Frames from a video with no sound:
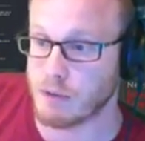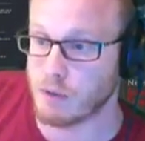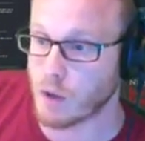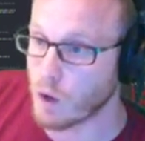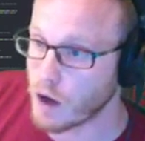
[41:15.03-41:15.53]

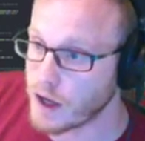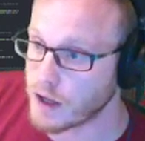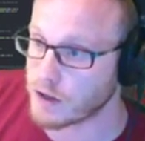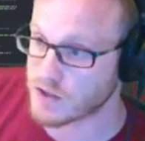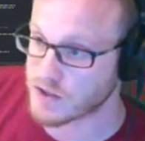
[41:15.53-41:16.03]
required
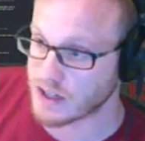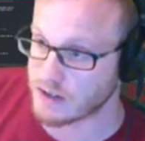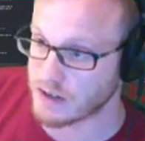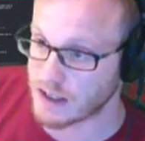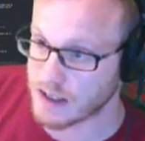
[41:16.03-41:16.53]
and a state
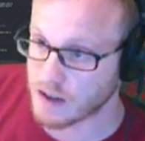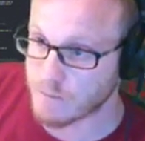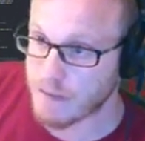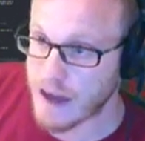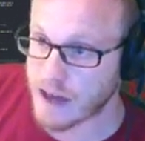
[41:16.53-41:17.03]
that they can
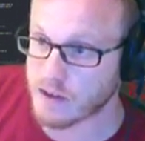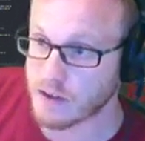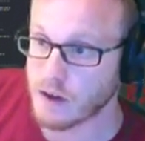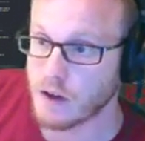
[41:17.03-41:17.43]
affect.